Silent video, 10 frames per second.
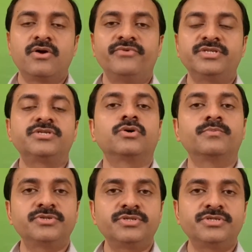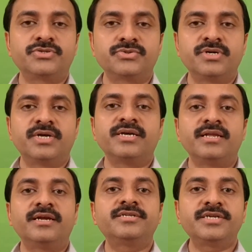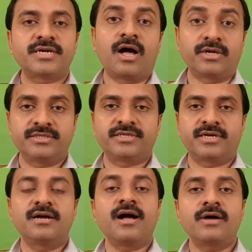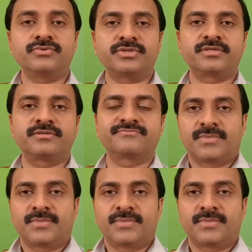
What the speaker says: which is opposite to Electric Aunt's house.